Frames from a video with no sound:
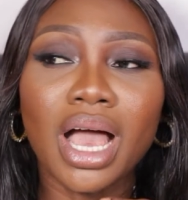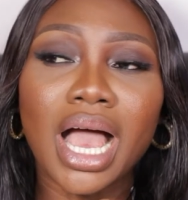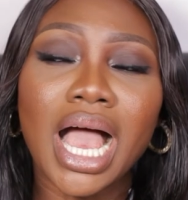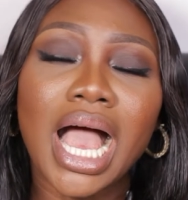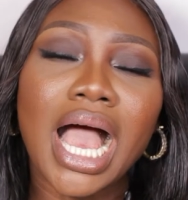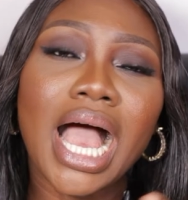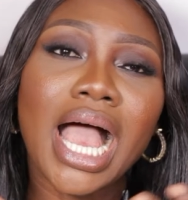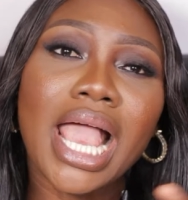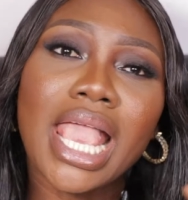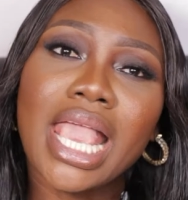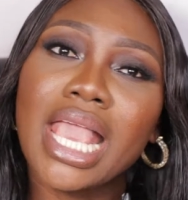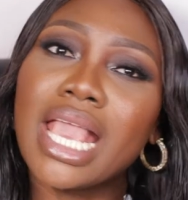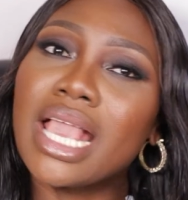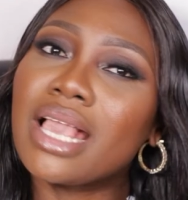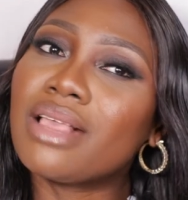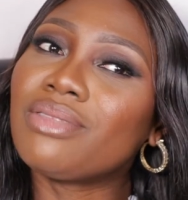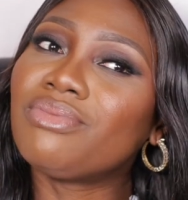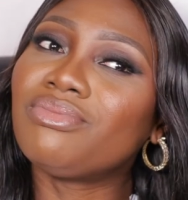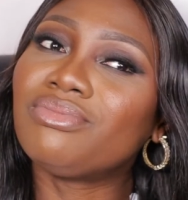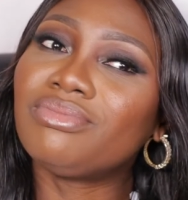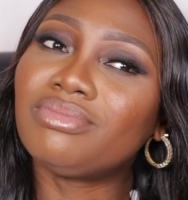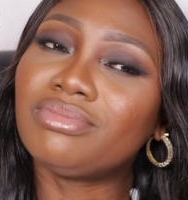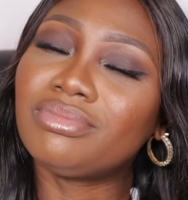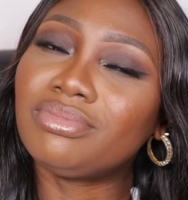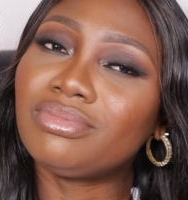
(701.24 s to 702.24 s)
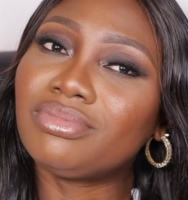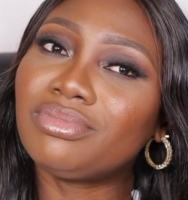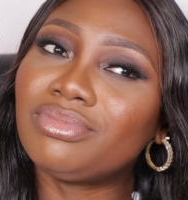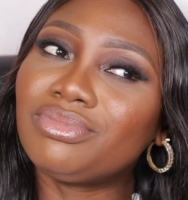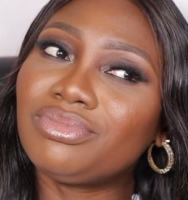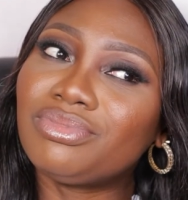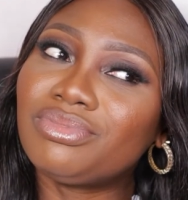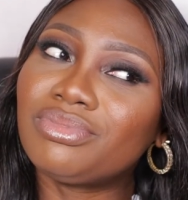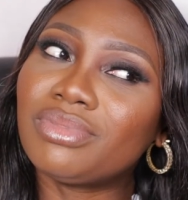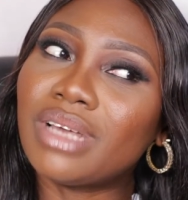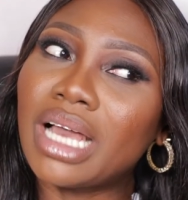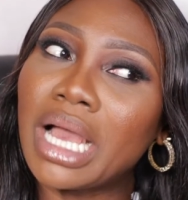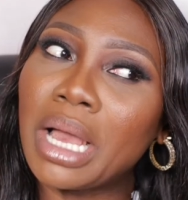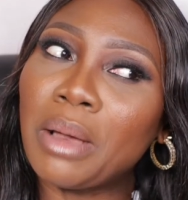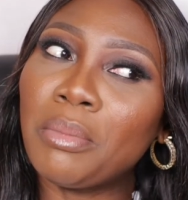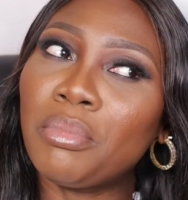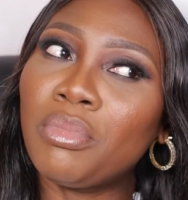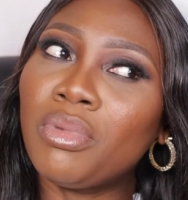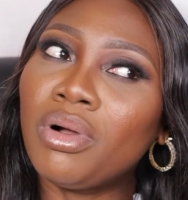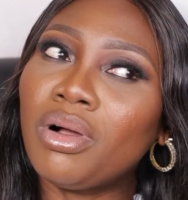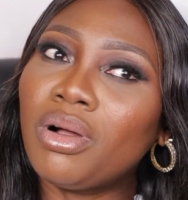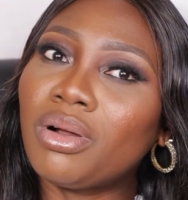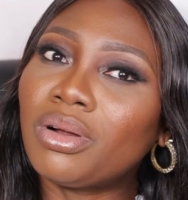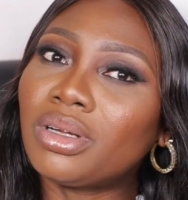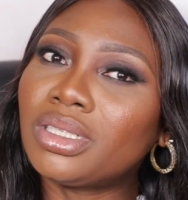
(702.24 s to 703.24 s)
I am
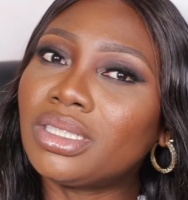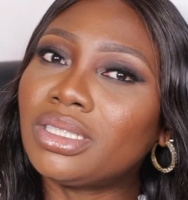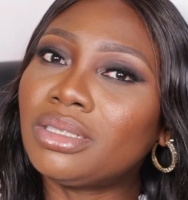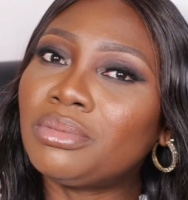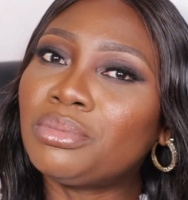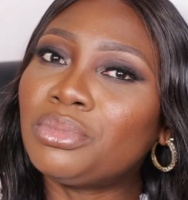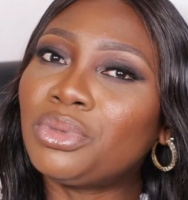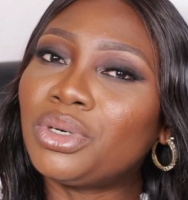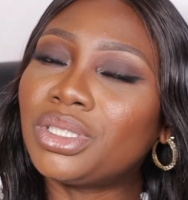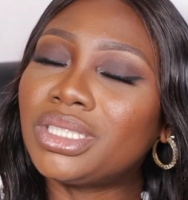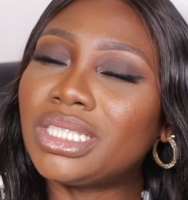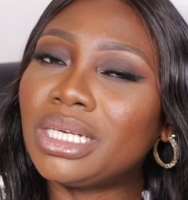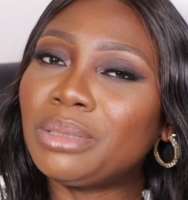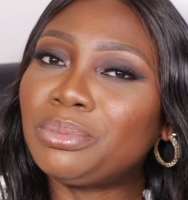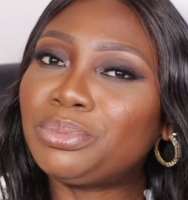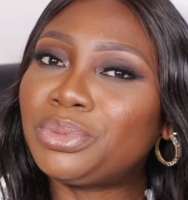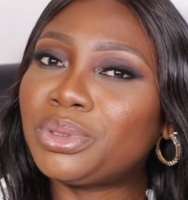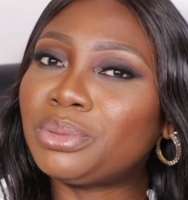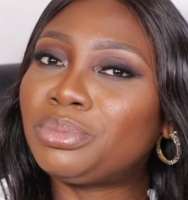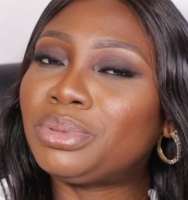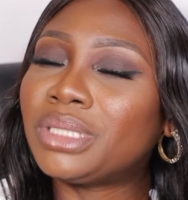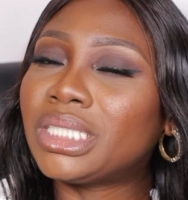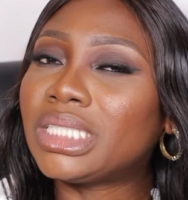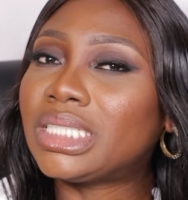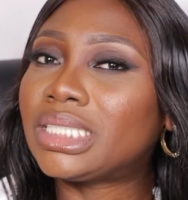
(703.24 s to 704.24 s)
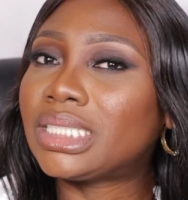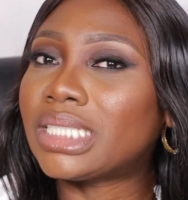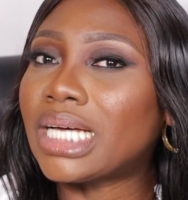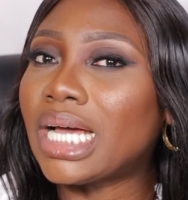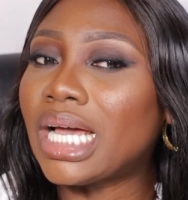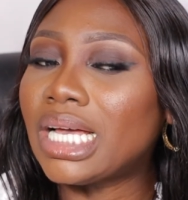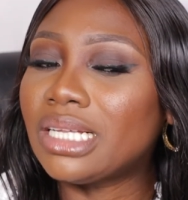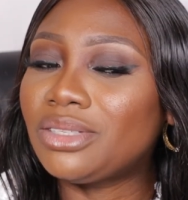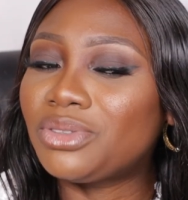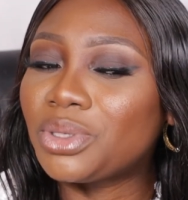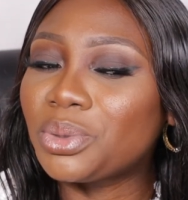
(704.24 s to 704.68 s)
more on the modern prepaid side.